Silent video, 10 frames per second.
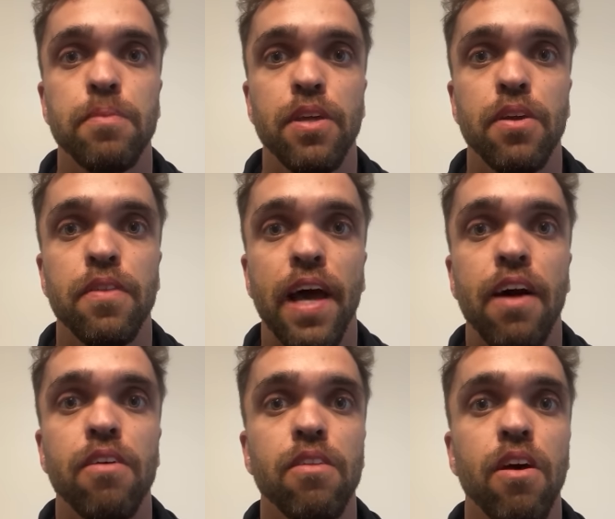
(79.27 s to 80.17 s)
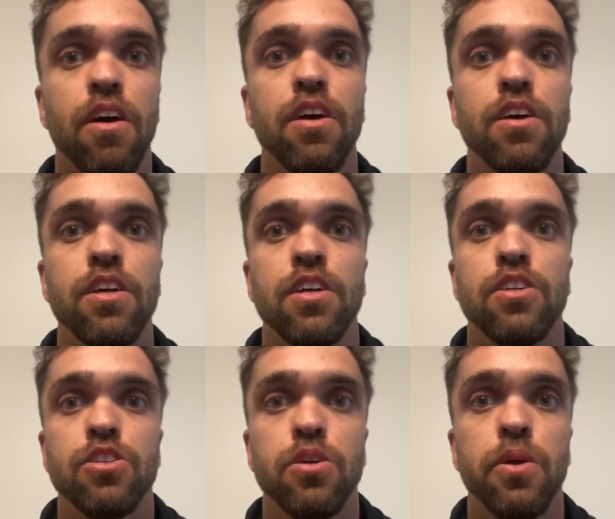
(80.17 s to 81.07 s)
you know, the Outlaw
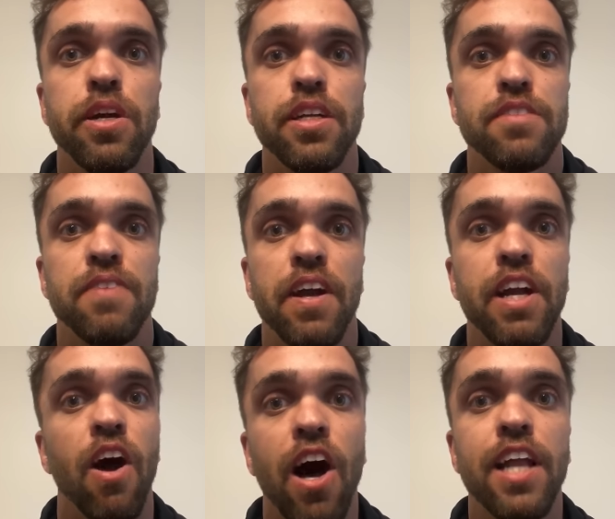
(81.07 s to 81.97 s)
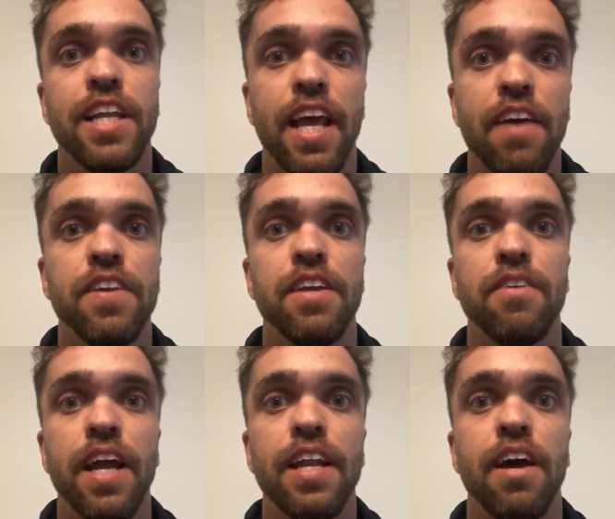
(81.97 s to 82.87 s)
Tour is very hot and heavy
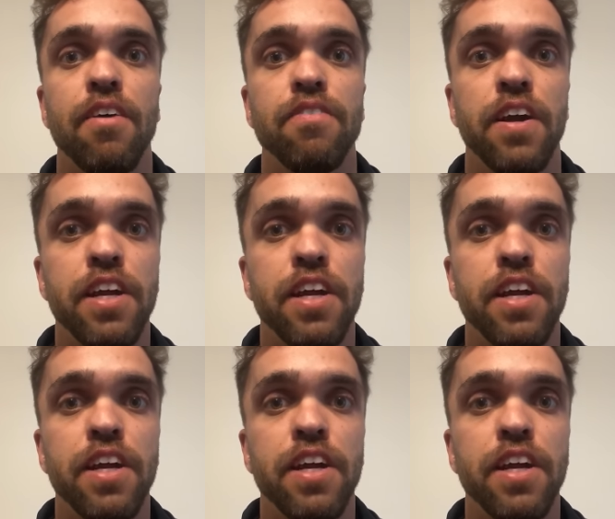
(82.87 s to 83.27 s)
right now,